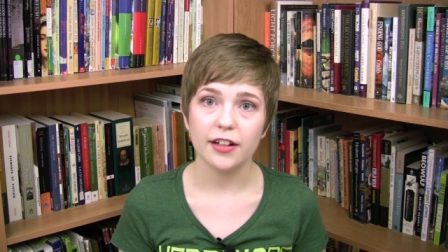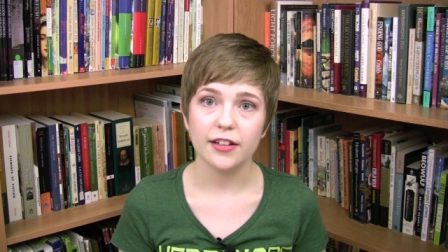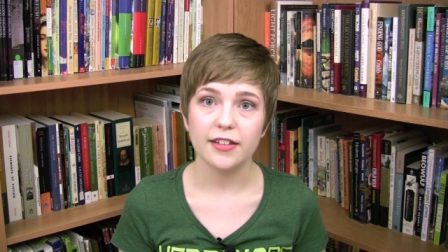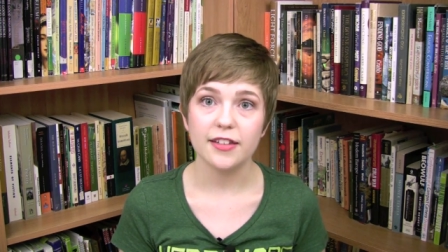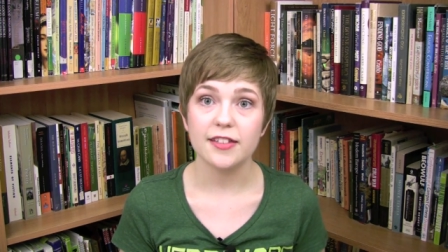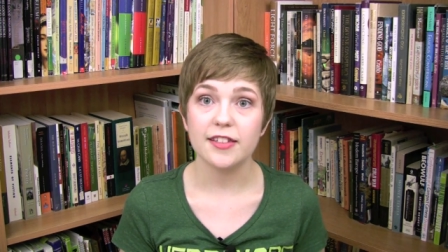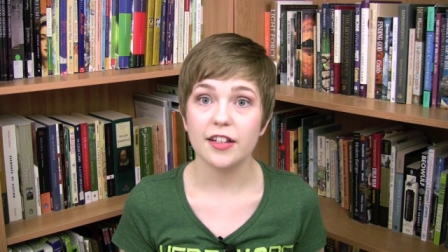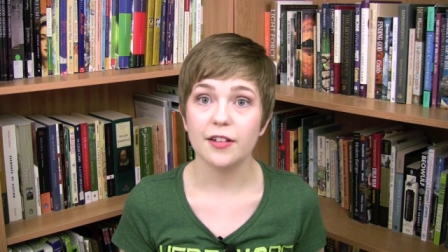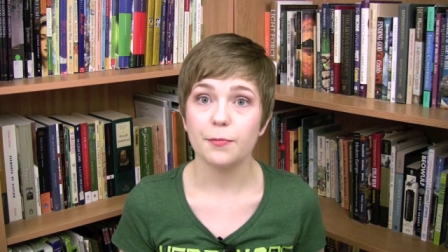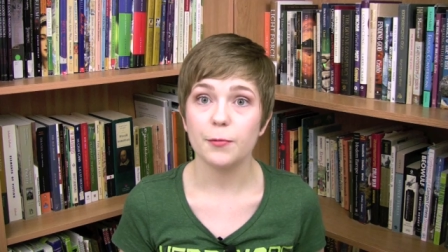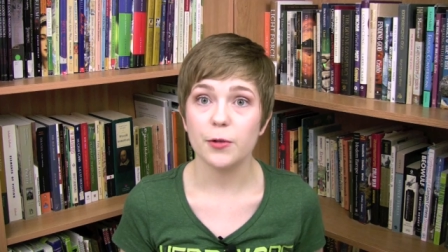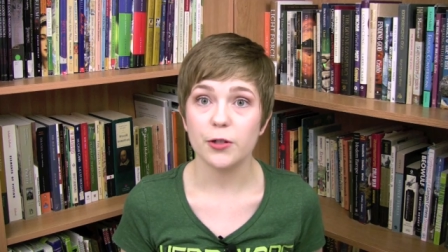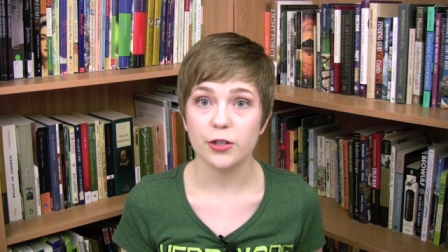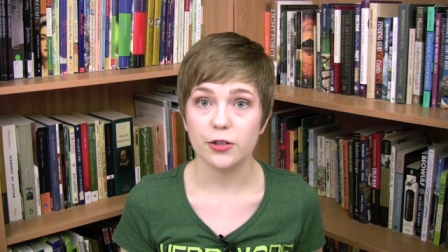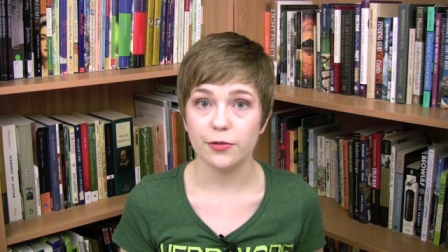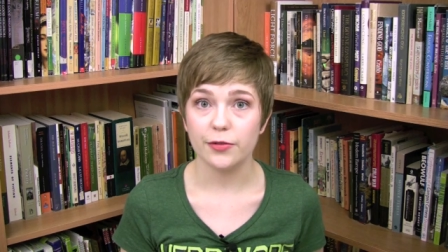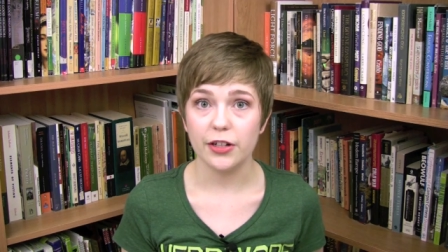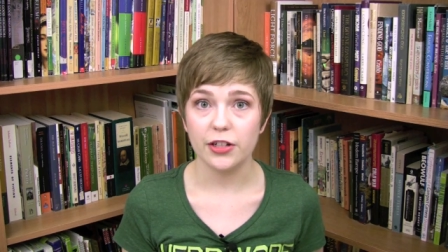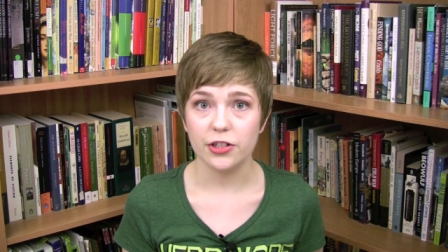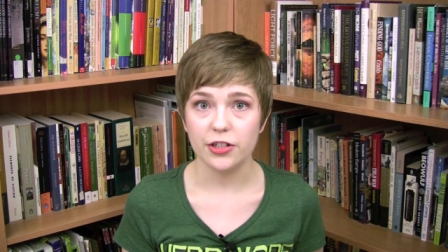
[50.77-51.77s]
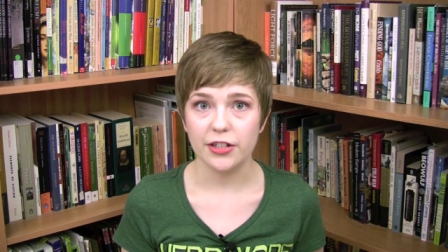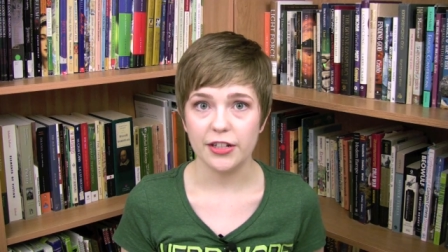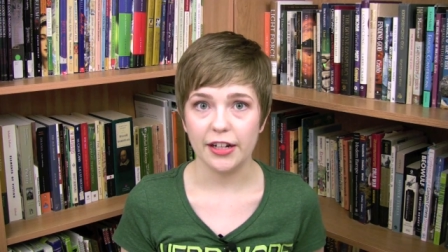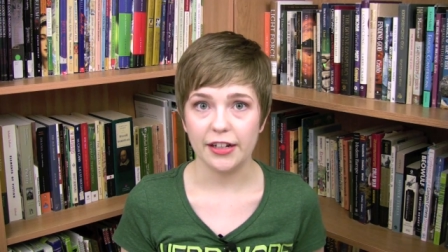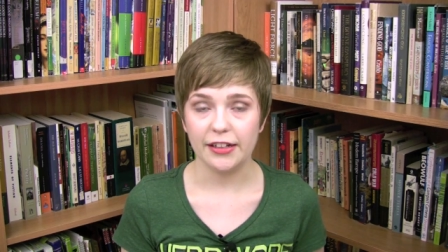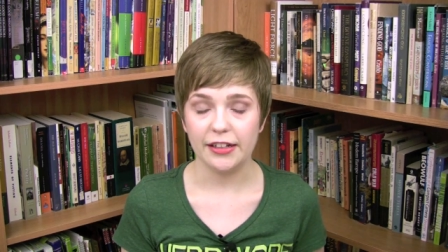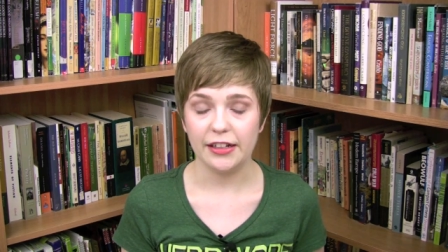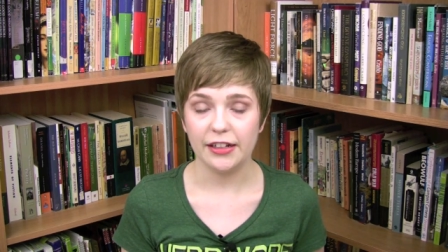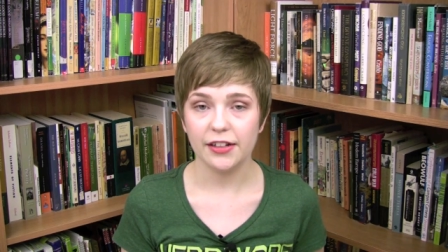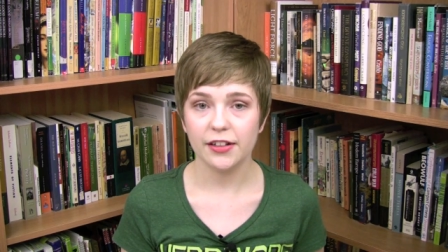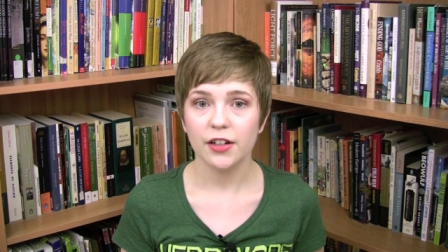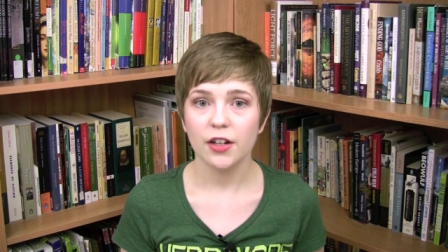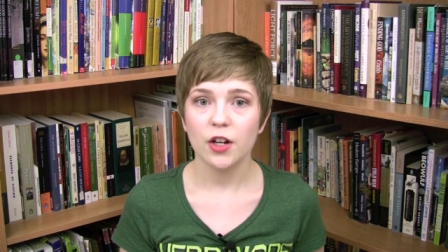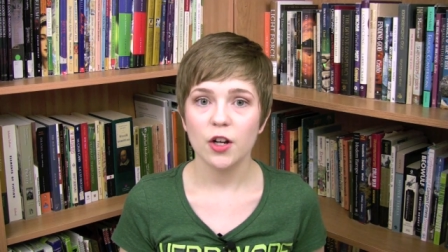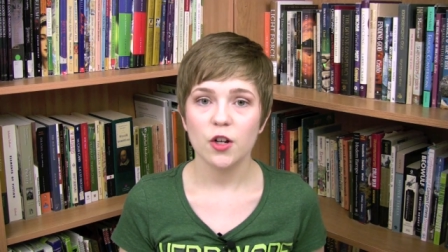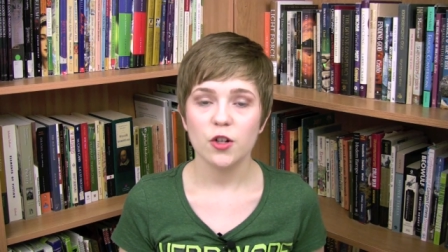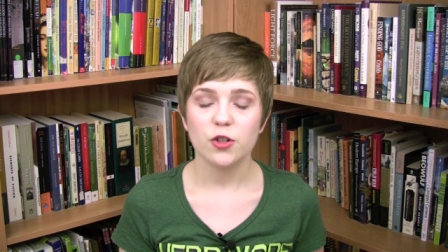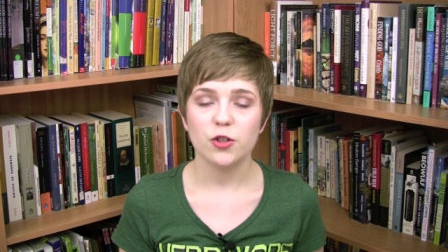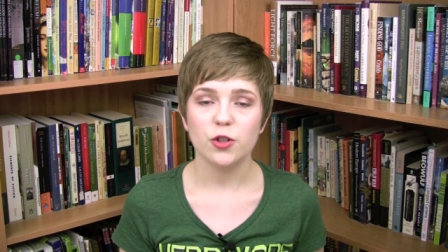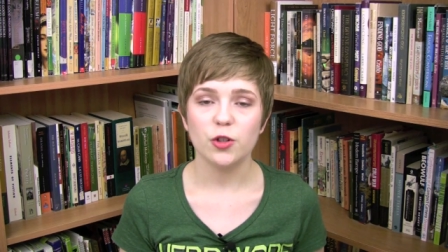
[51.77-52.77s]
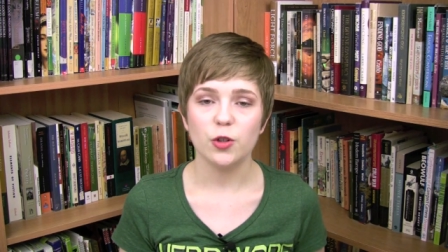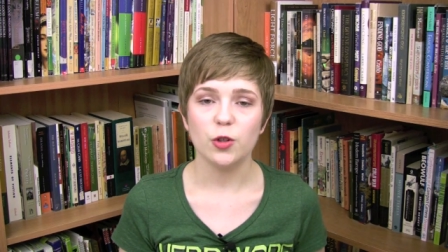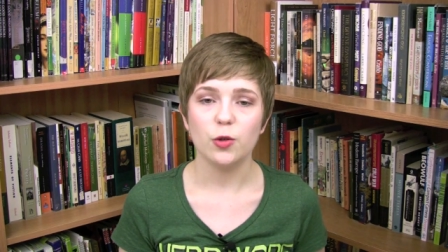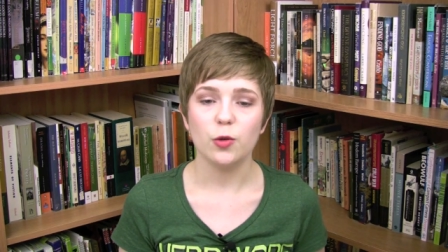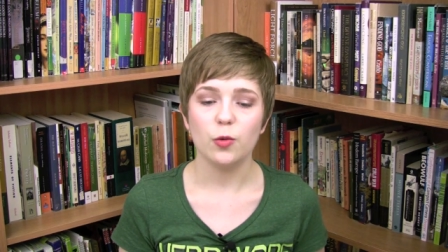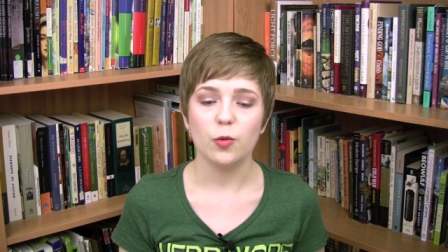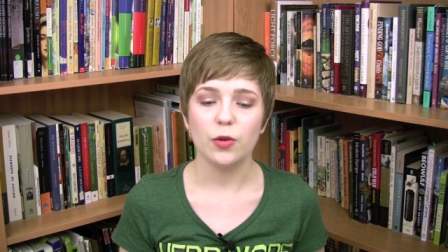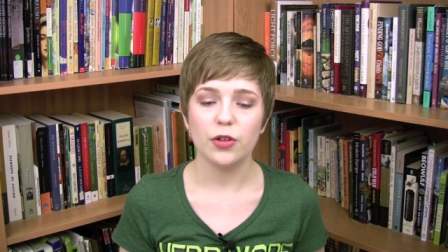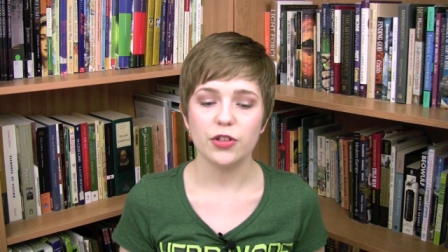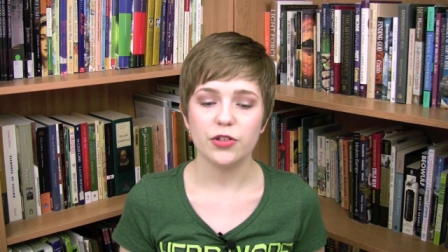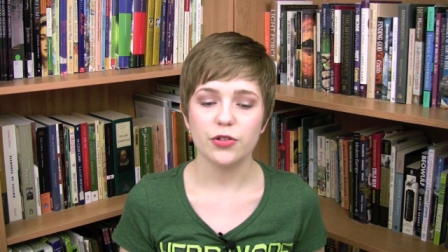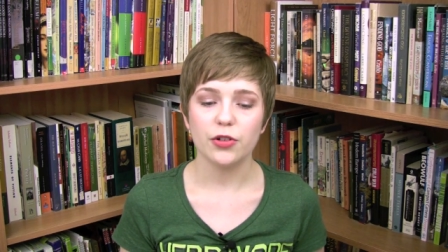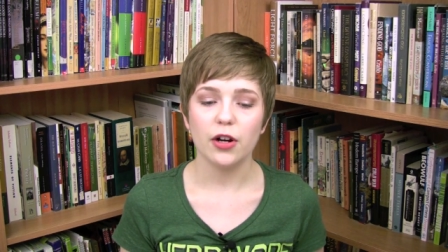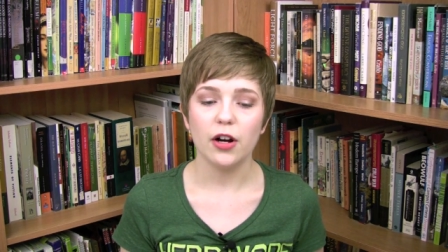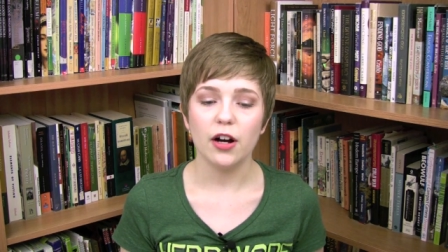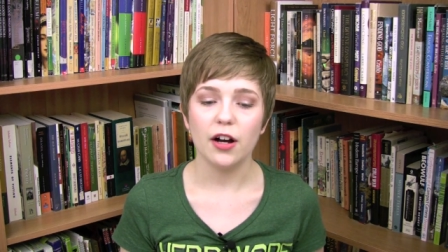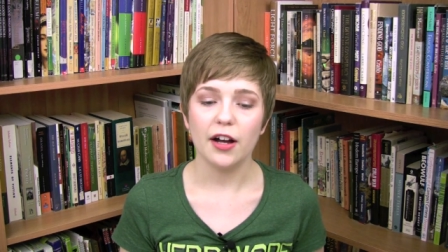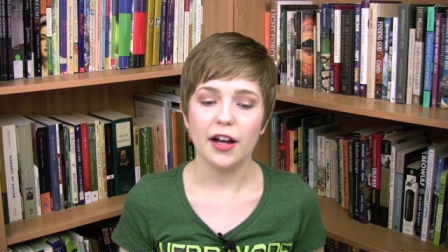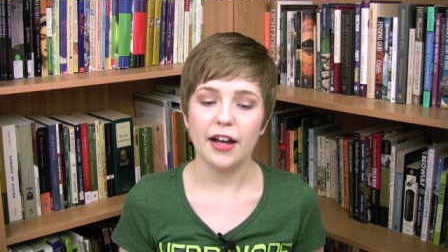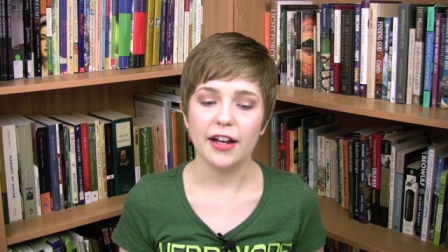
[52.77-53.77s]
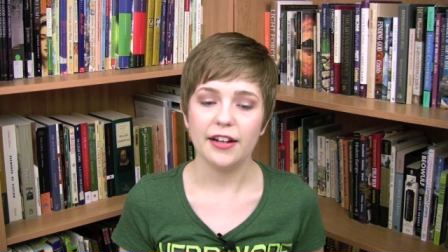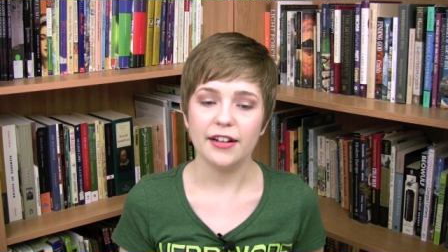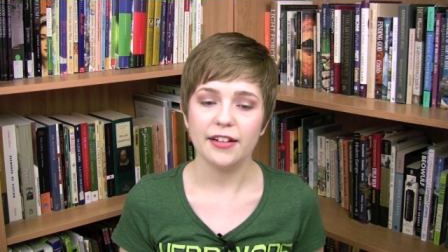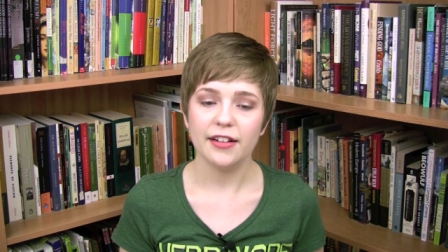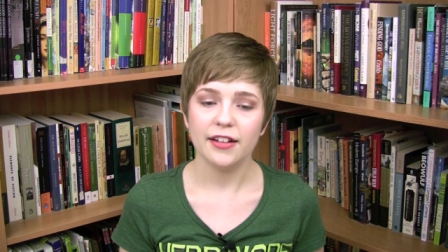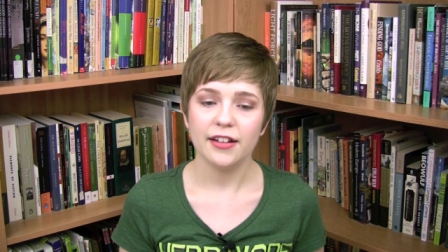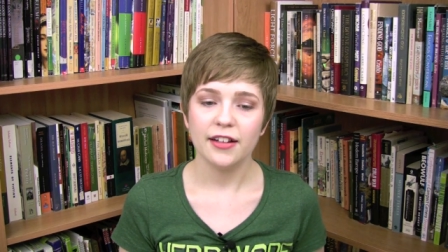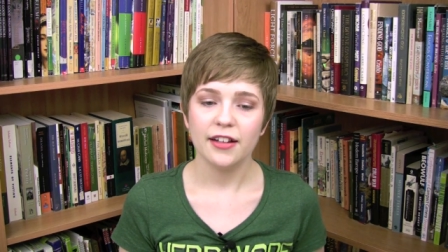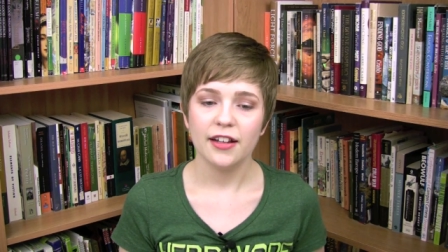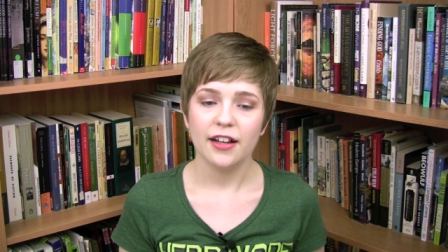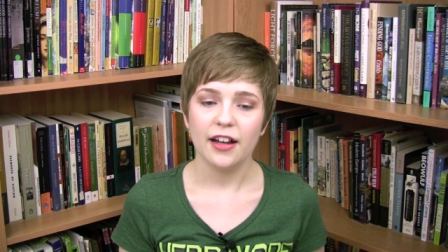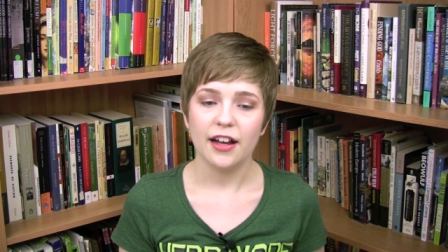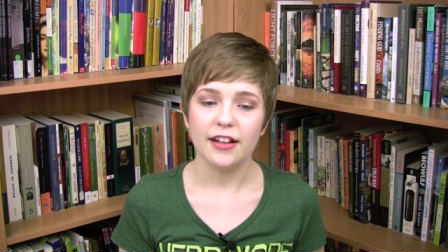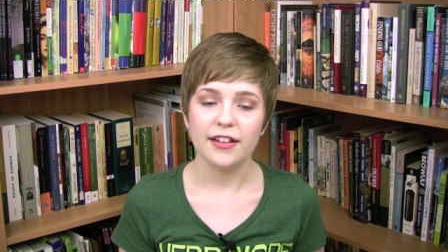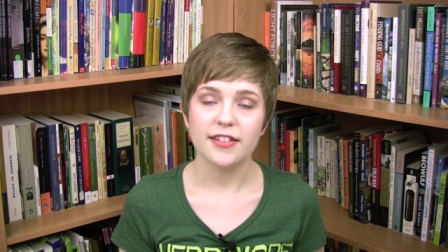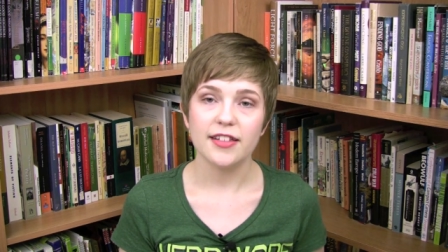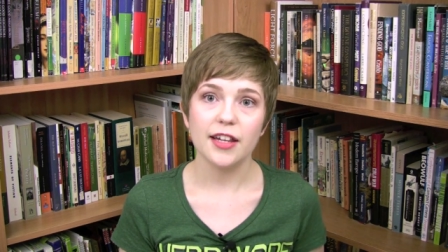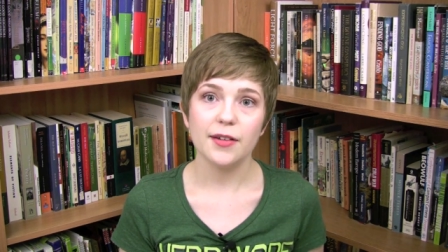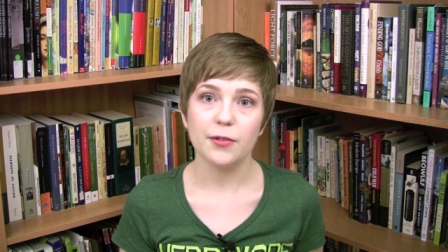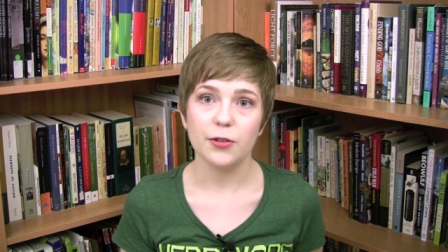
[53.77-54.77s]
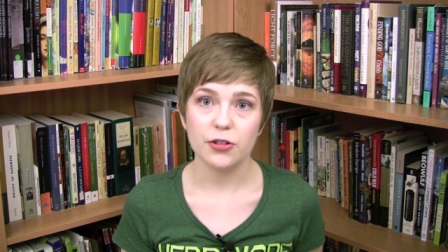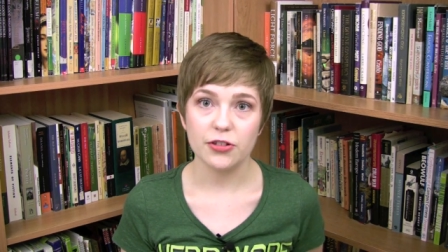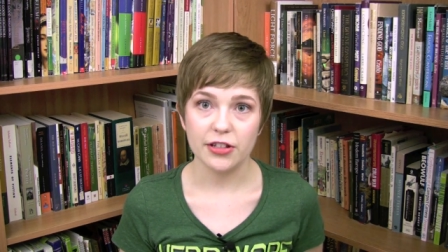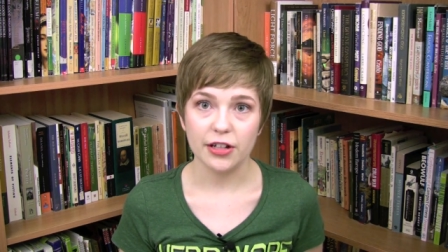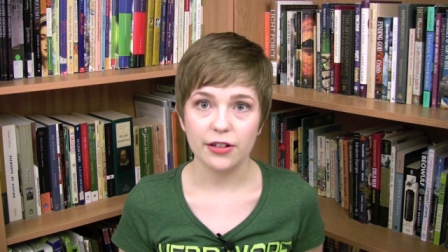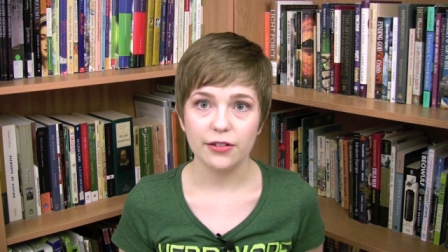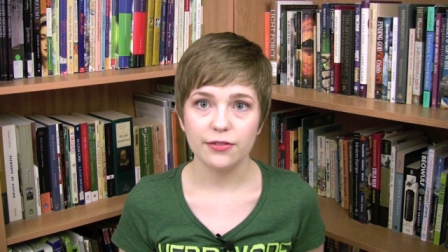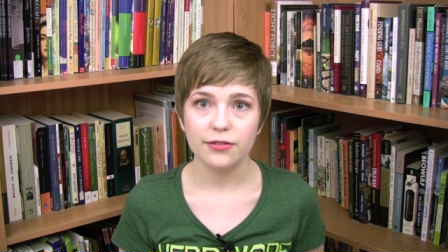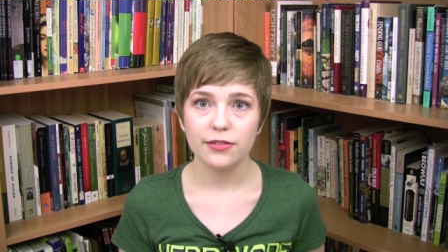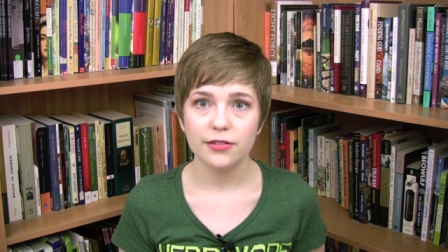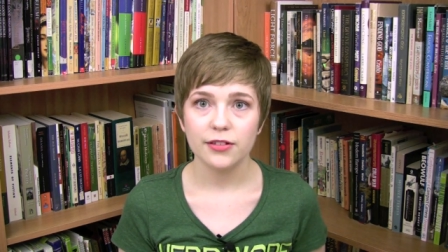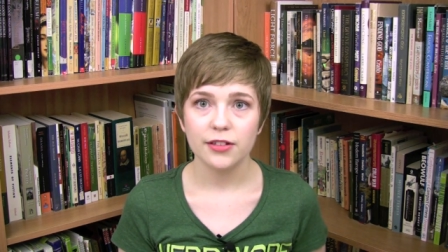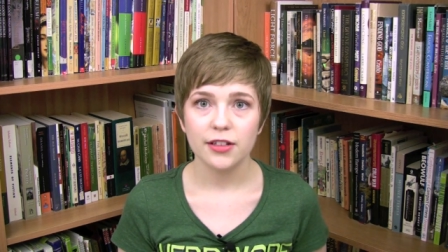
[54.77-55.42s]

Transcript: It's a self preservation technique to withdraw and, and save yourself.